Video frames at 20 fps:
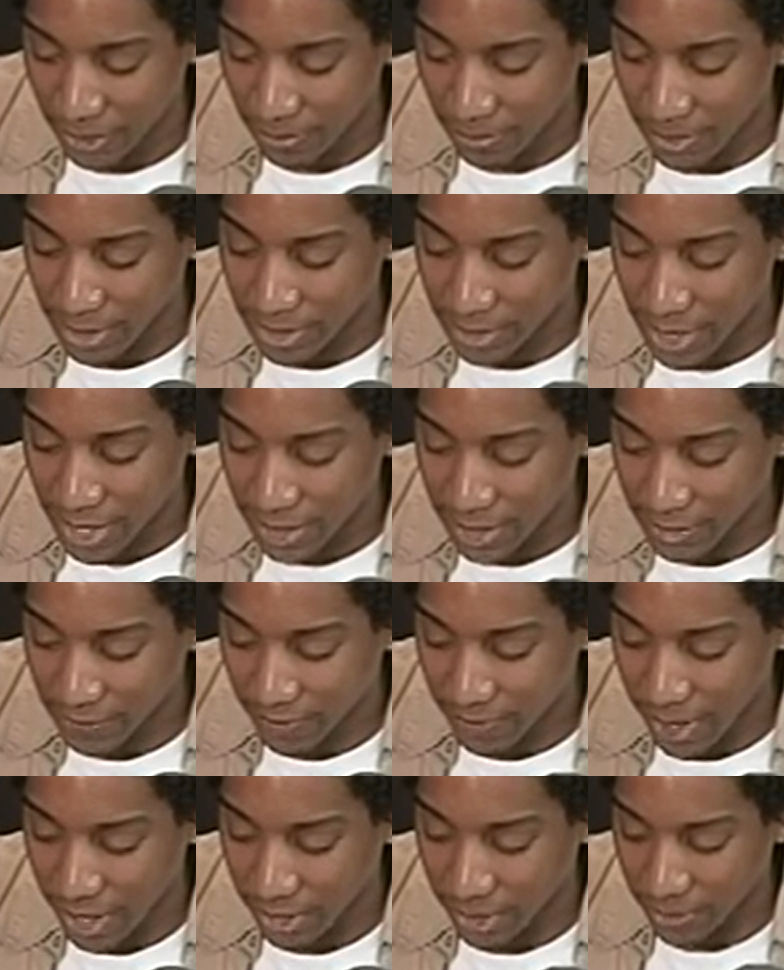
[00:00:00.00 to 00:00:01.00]
Be
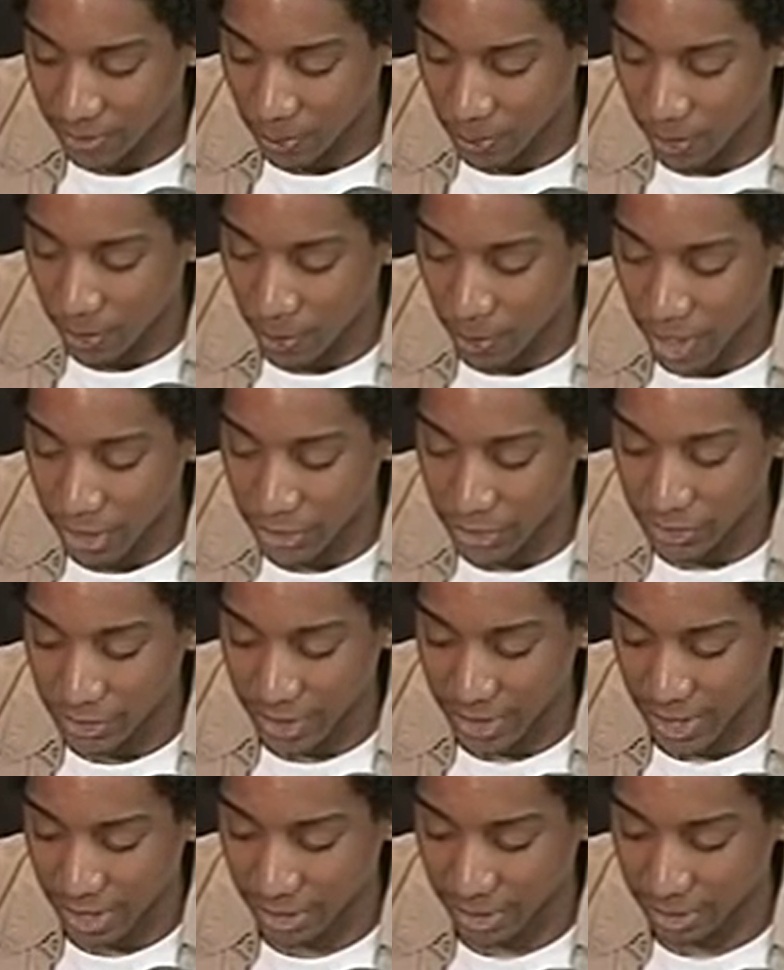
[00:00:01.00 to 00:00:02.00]
satisfied with where you
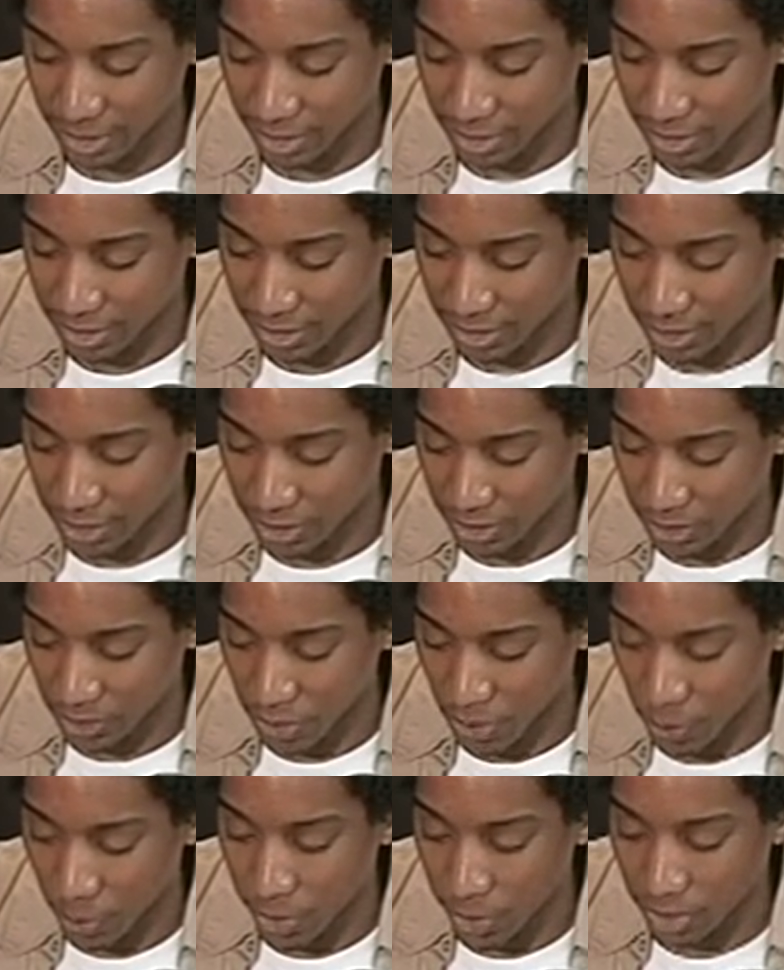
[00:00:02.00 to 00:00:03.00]
stand.
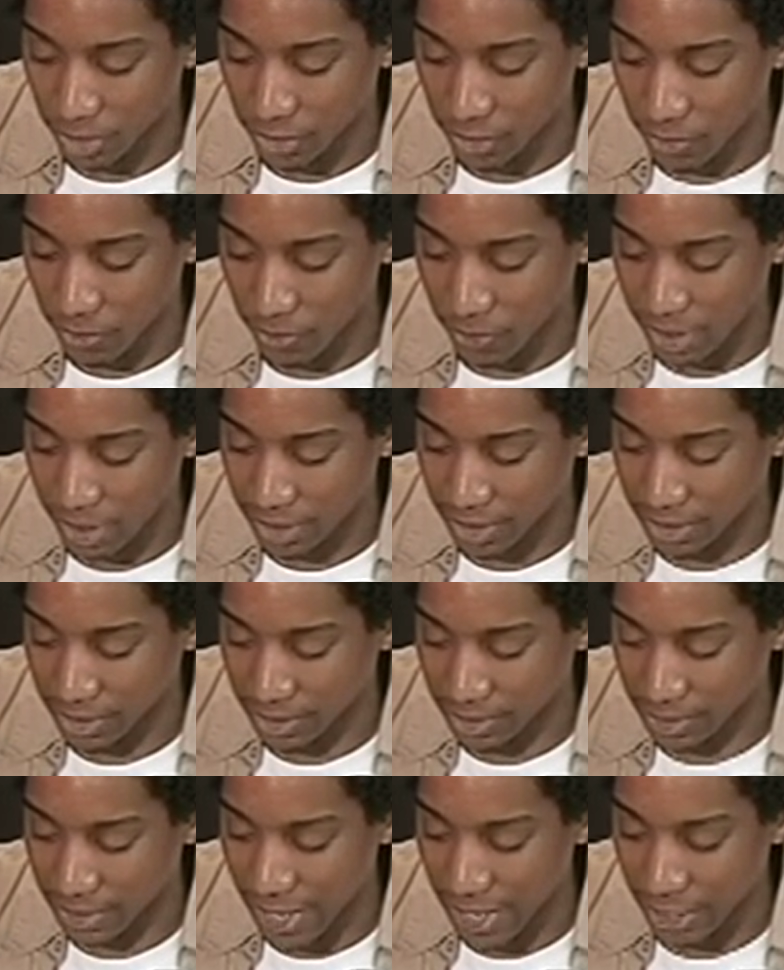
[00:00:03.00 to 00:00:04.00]
Don't wish to reach and
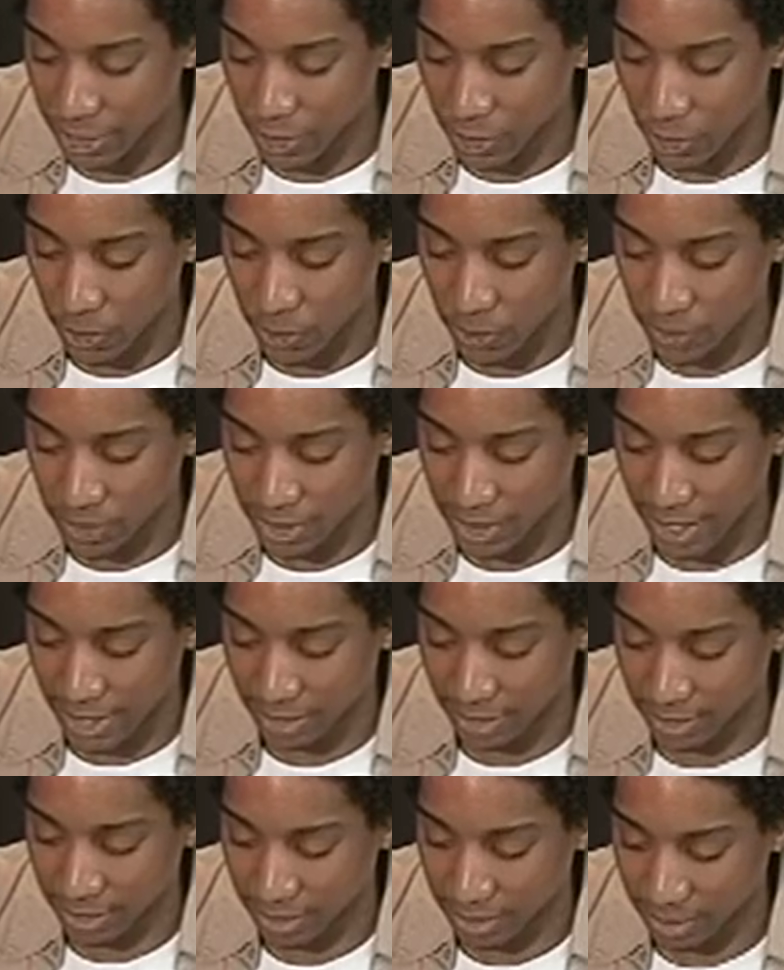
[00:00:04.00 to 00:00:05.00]
snatch loose
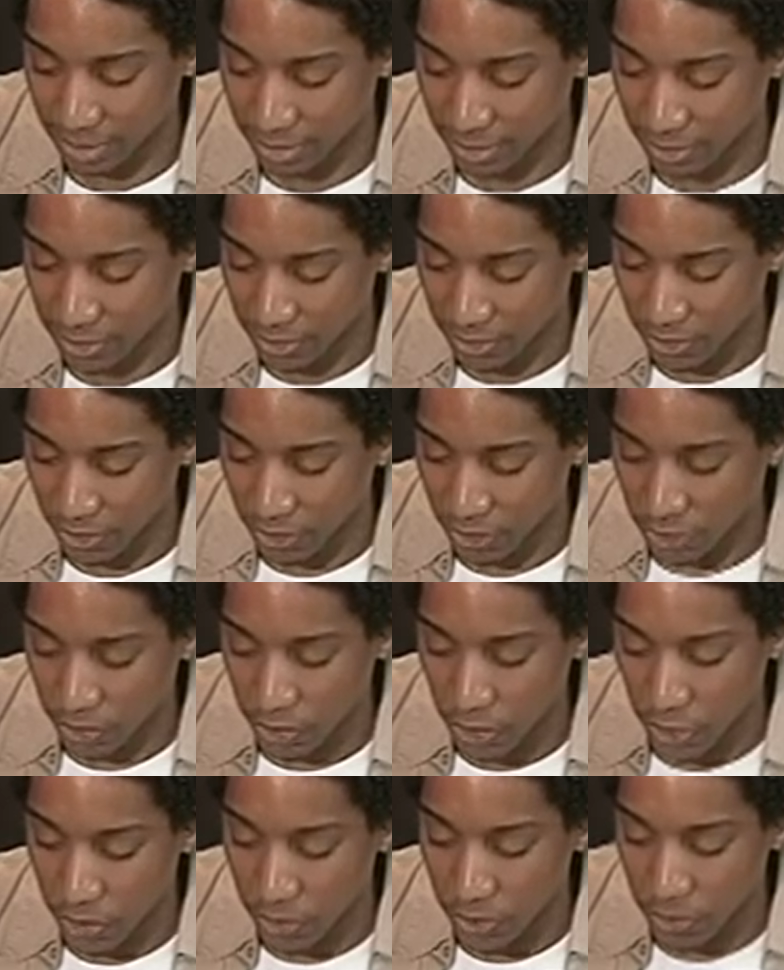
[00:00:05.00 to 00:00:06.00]
sand.
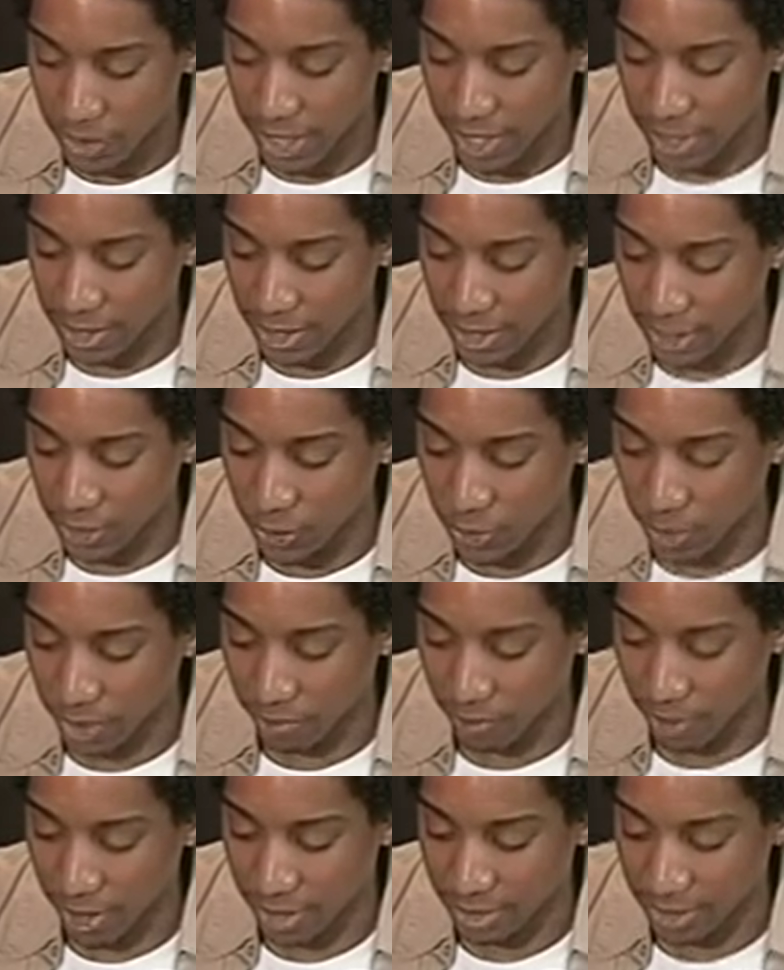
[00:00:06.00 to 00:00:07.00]
Know you'll get there
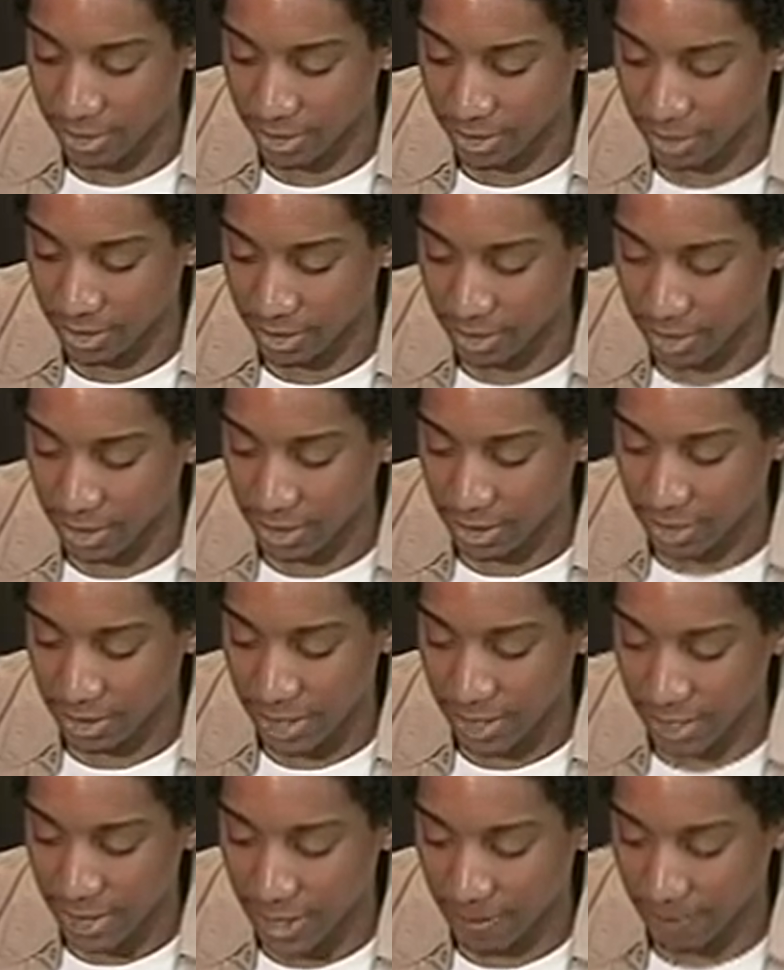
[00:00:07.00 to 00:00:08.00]
doing right.
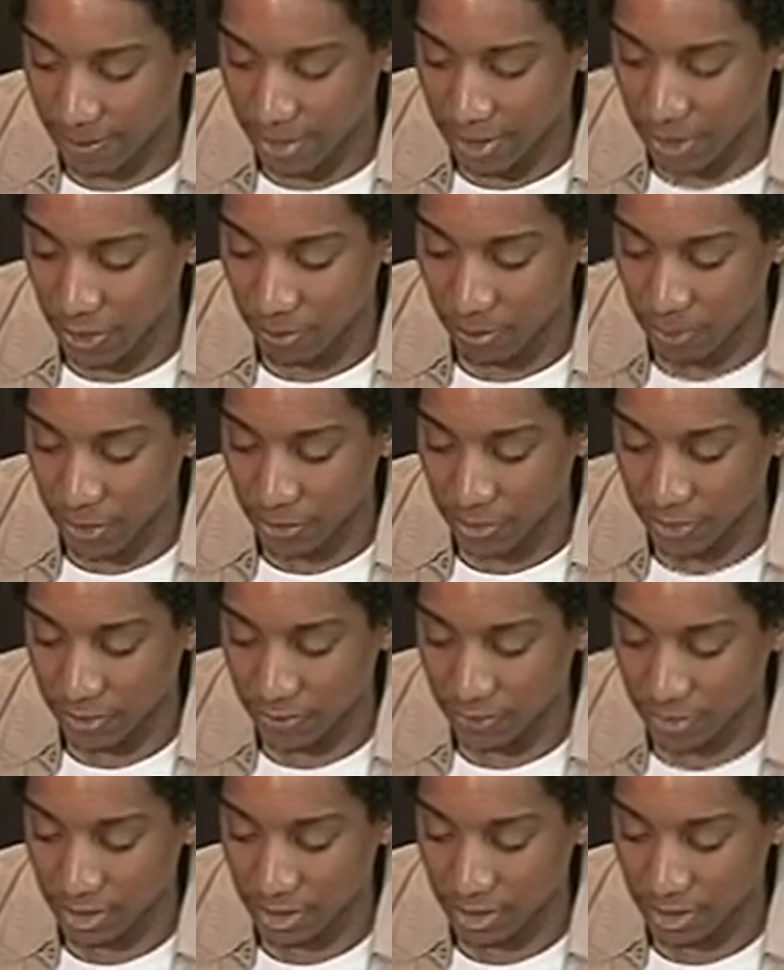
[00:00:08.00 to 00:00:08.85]
Let that be your motive